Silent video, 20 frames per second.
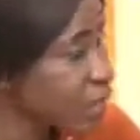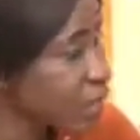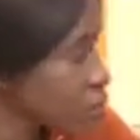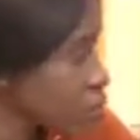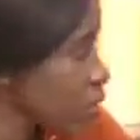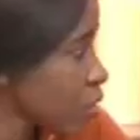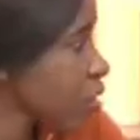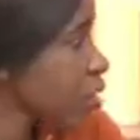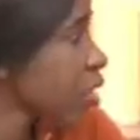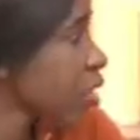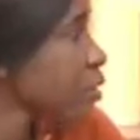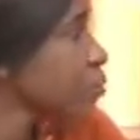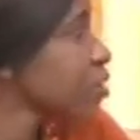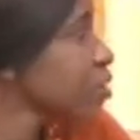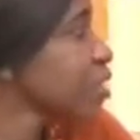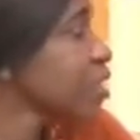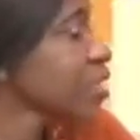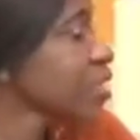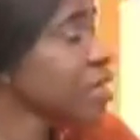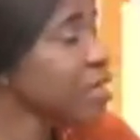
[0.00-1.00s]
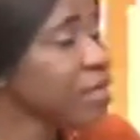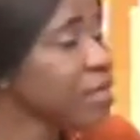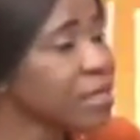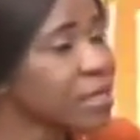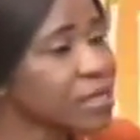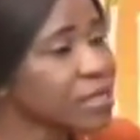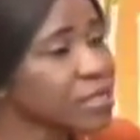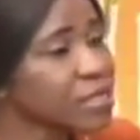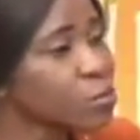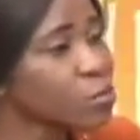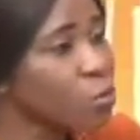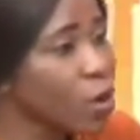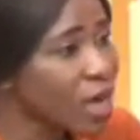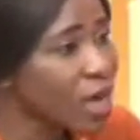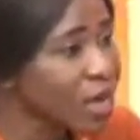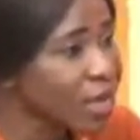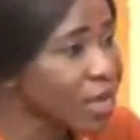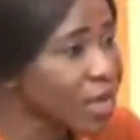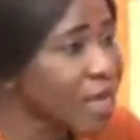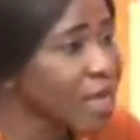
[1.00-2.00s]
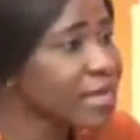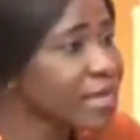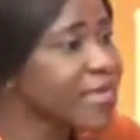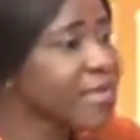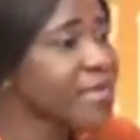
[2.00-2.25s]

local language, the Wala,